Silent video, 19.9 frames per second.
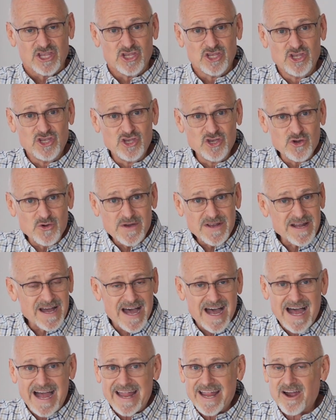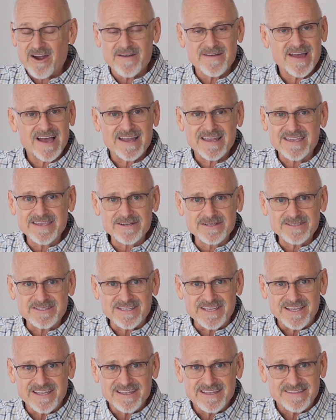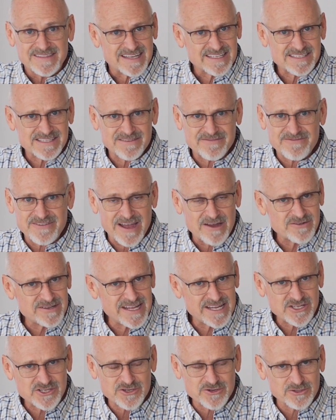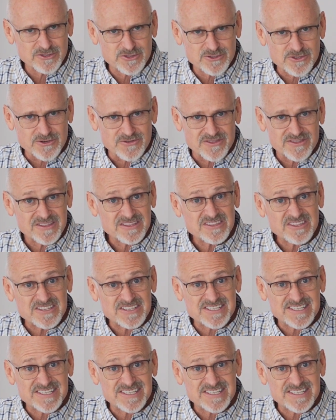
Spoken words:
you and I are not guilty. That's the foundational truth. The